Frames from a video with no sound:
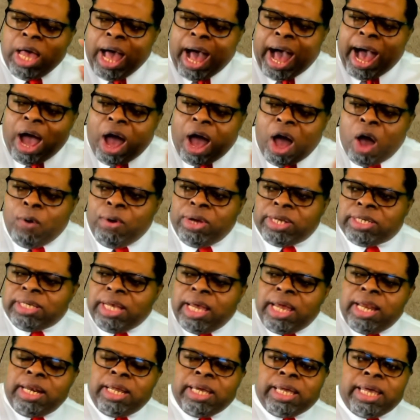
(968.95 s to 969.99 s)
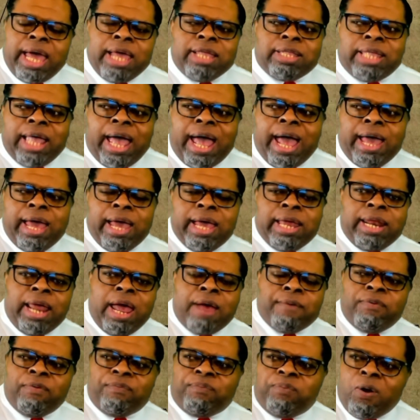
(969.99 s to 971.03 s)
I always indicate that in
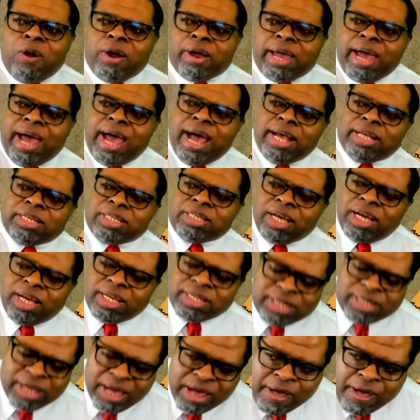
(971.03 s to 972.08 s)
every forecast, because